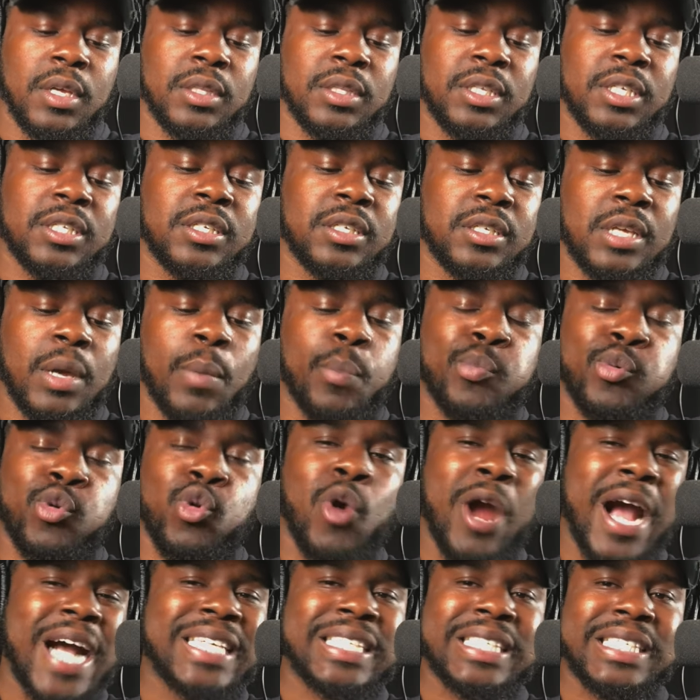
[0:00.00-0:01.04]
This is a
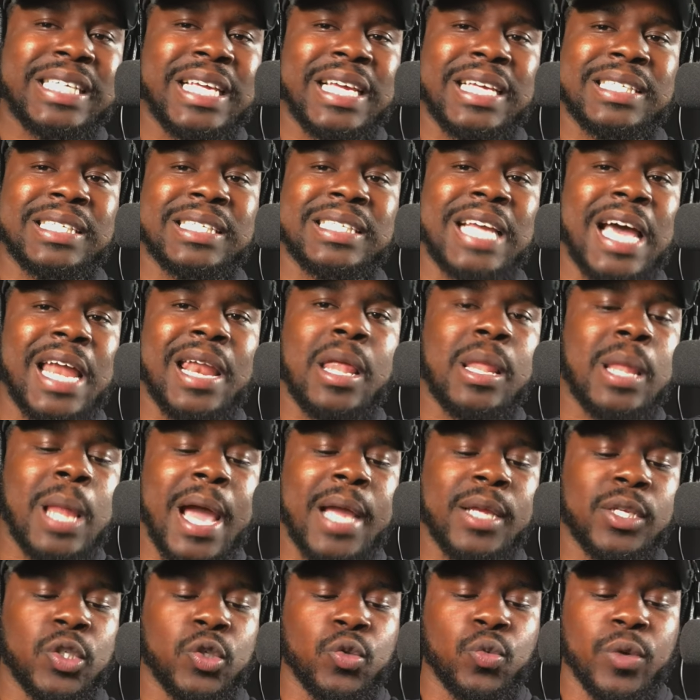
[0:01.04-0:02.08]
process, not a
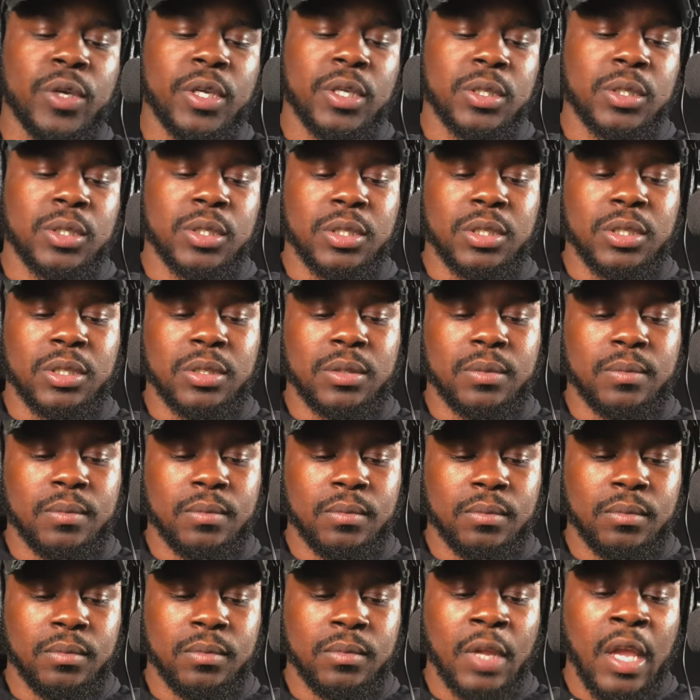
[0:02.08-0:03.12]
light switch.
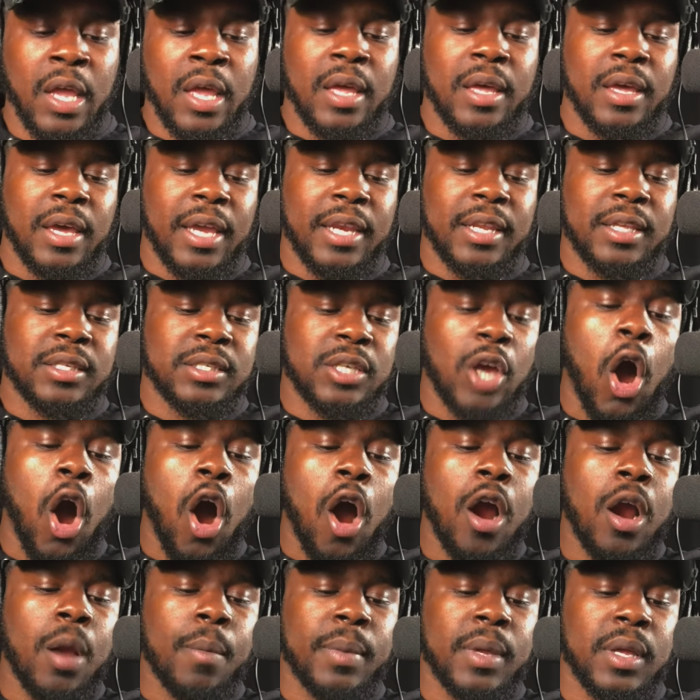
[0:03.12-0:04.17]
It is
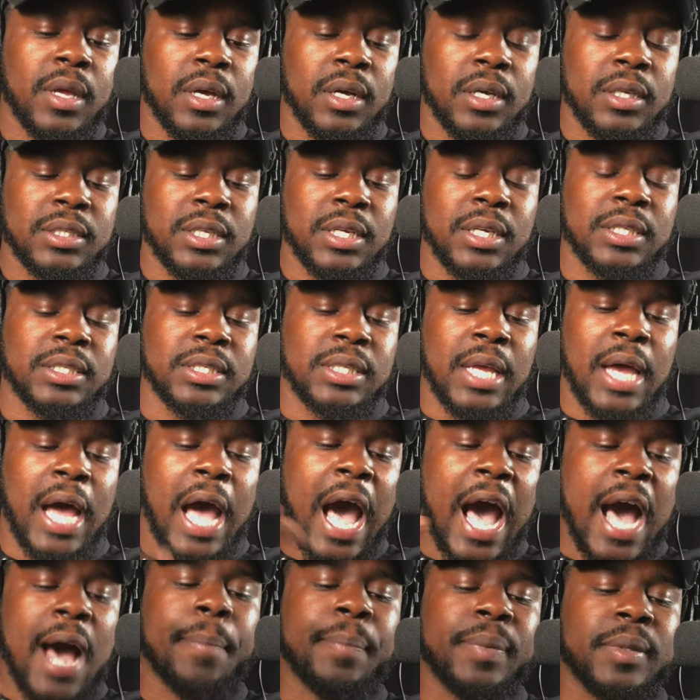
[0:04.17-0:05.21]
hard because it is the
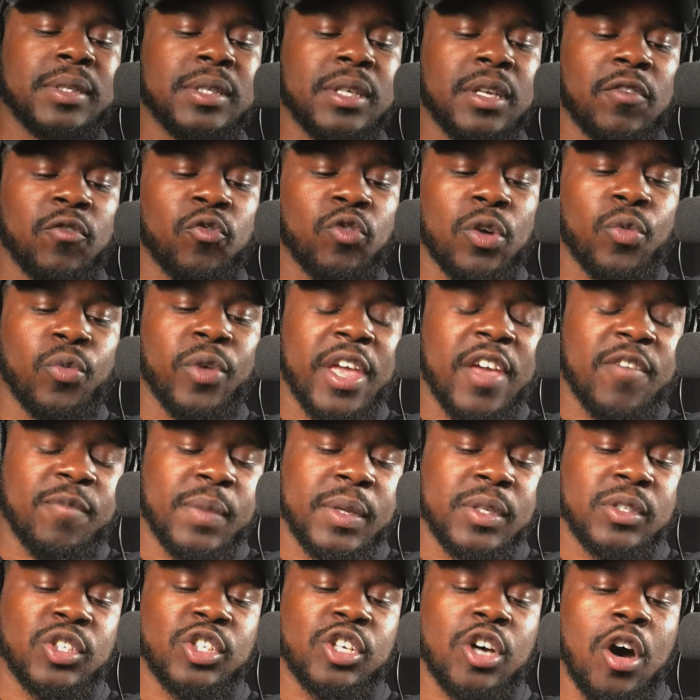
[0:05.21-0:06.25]
opposite of what we have
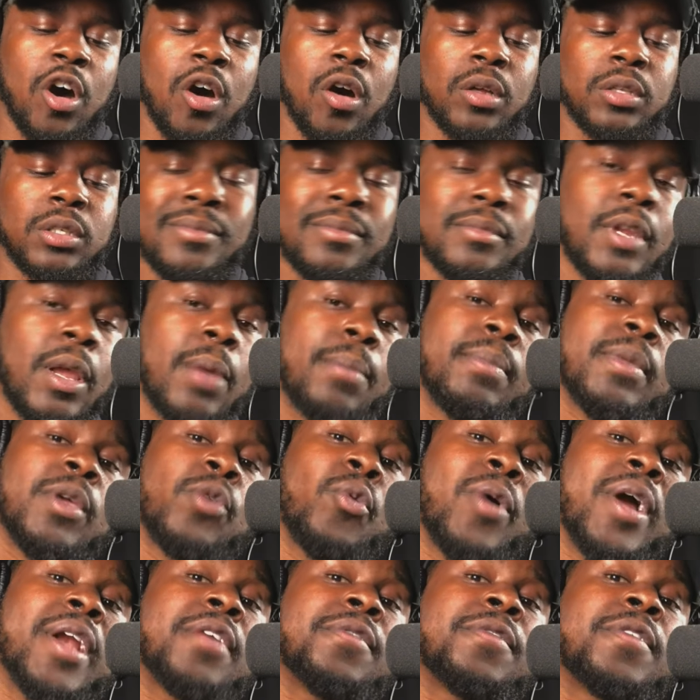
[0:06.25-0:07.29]
been taught be
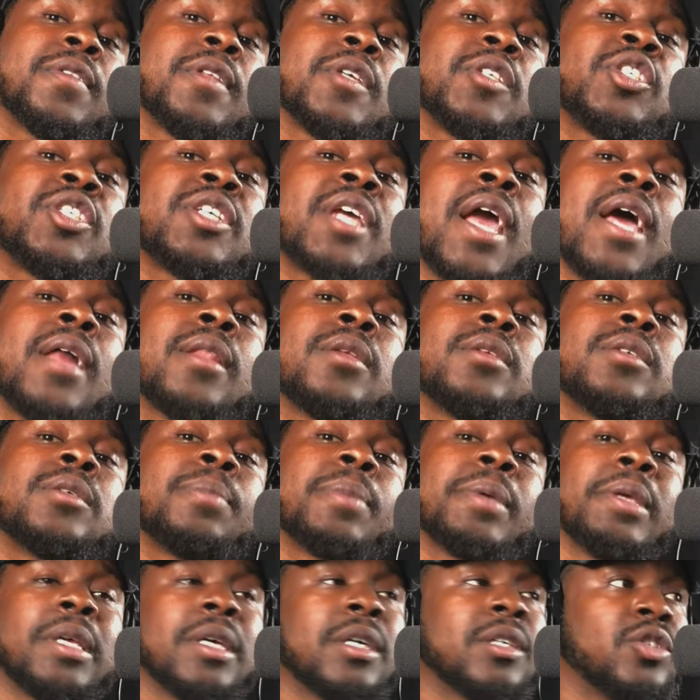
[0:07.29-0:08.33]
ready for the challenge
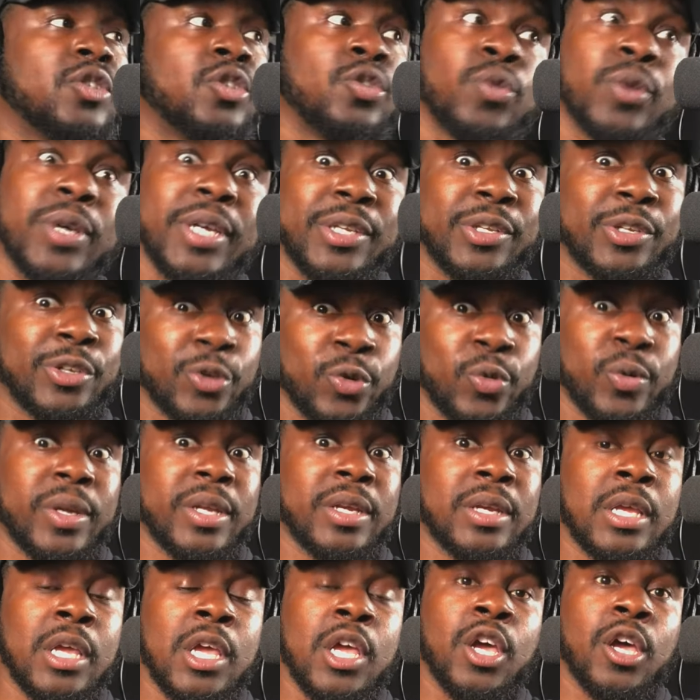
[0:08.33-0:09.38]
because you can do
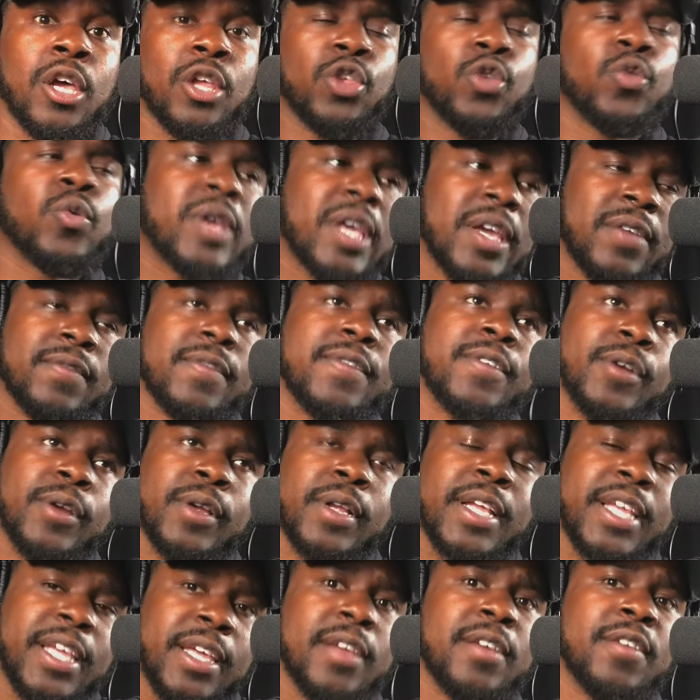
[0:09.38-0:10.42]
it. You can
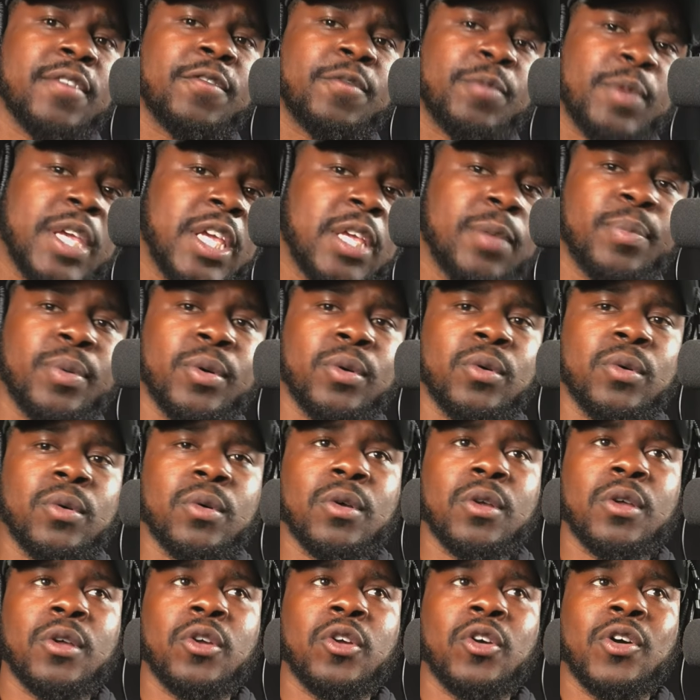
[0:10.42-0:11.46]
forgive people
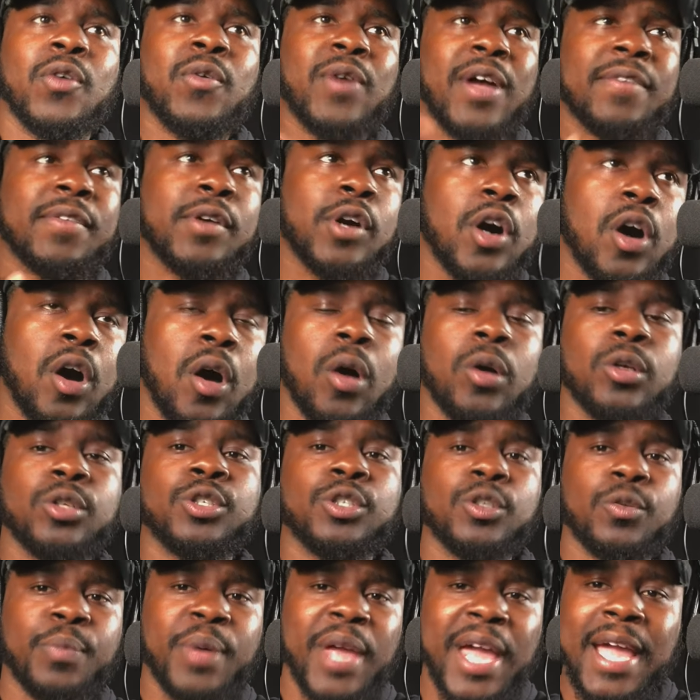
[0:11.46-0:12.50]
who have
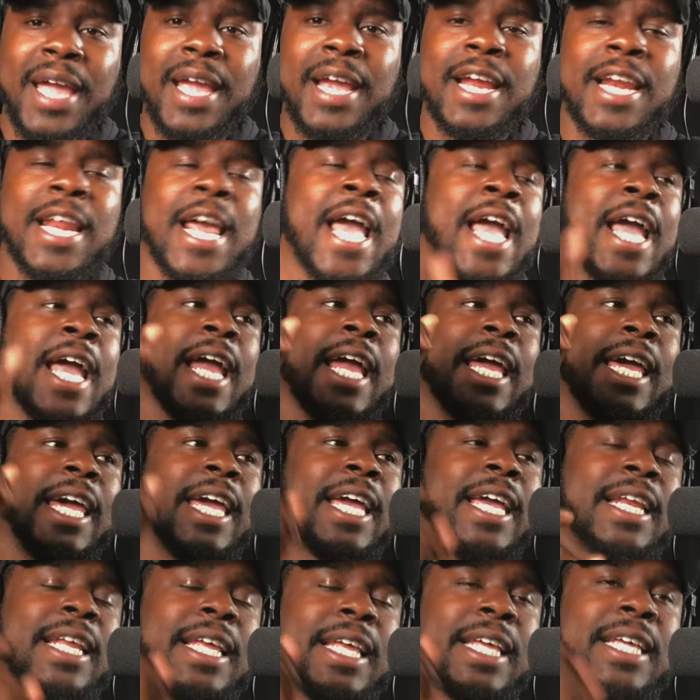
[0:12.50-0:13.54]
caused you pain.
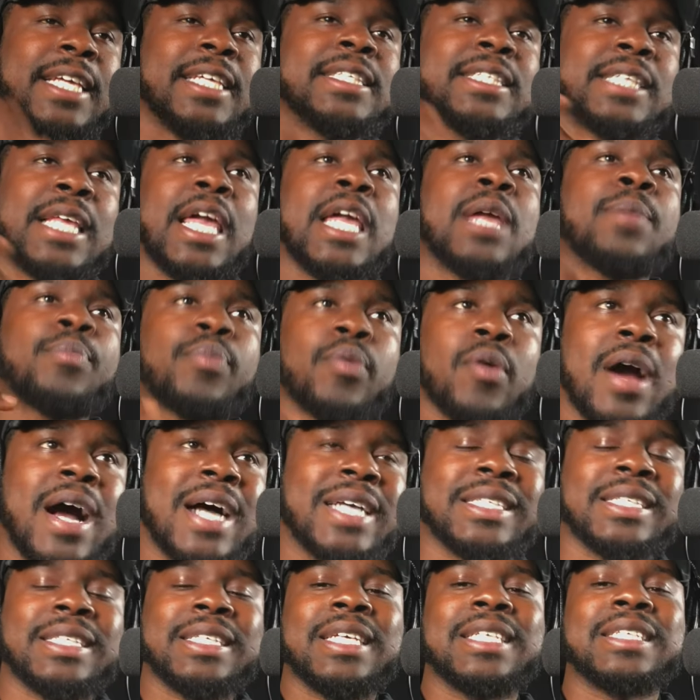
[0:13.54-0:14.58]
It is a
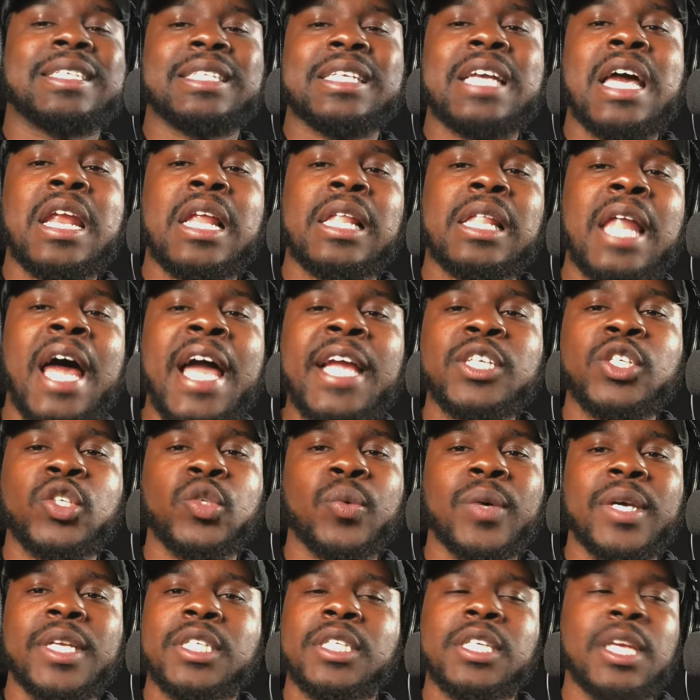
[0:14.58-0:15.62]
process, not a light
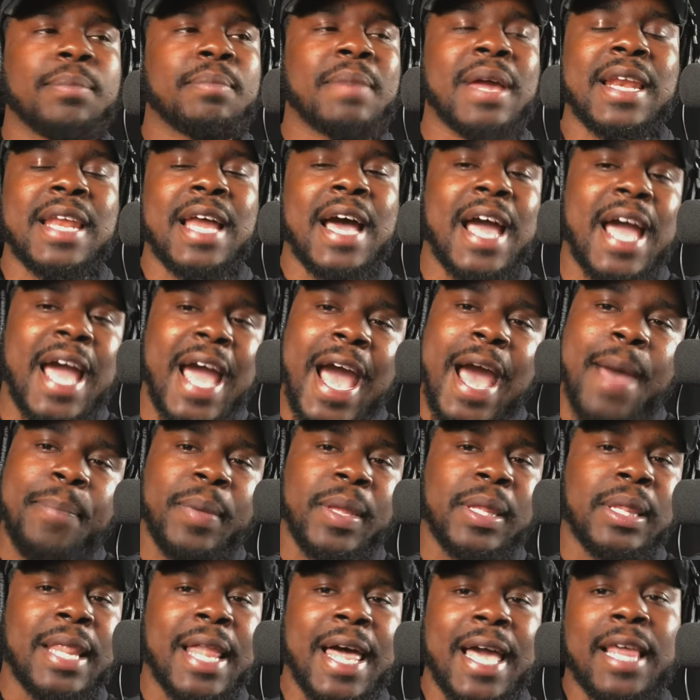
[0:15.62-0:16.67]
switch. It may not
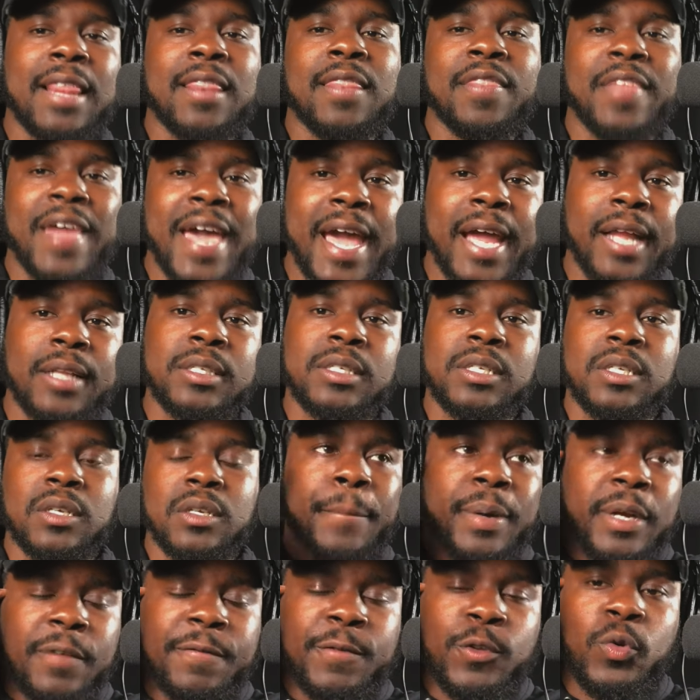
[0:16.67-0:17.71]
happen like that.
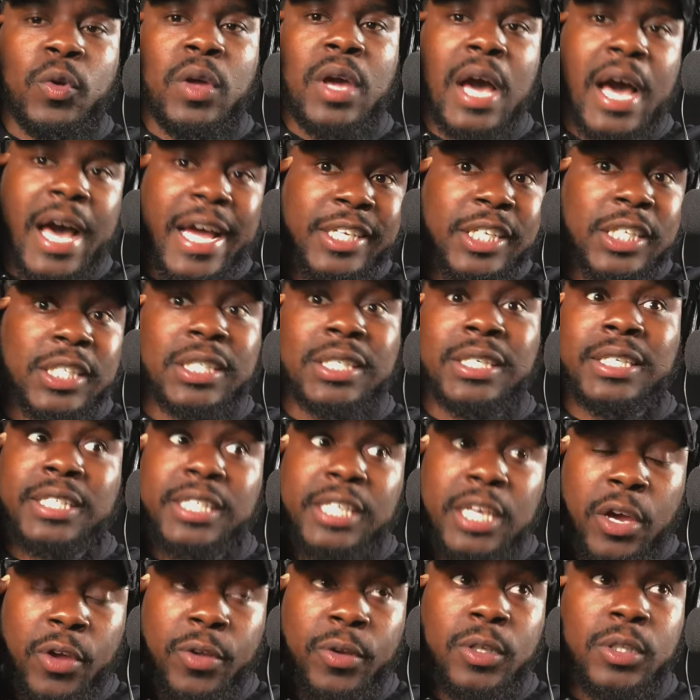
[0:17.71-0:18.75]
But if you consciously
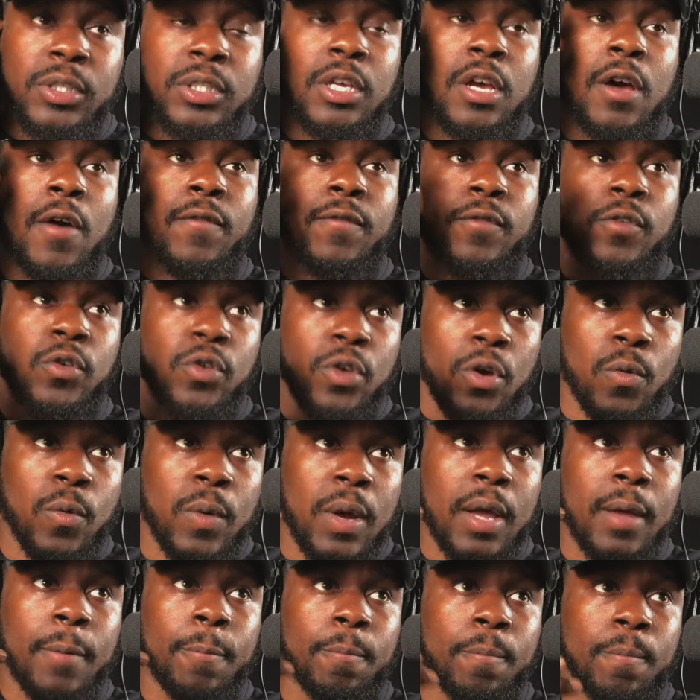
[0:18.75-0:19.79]
tell yourself, you know
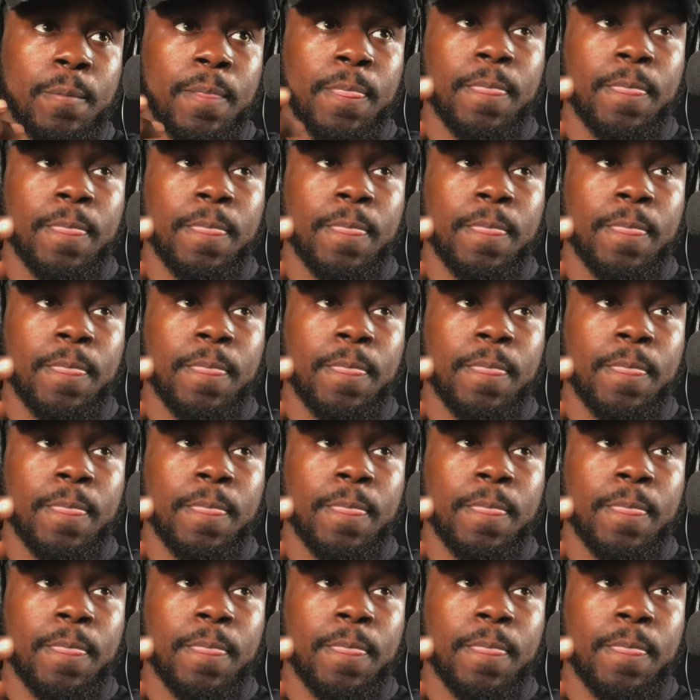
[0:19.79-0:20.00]
what?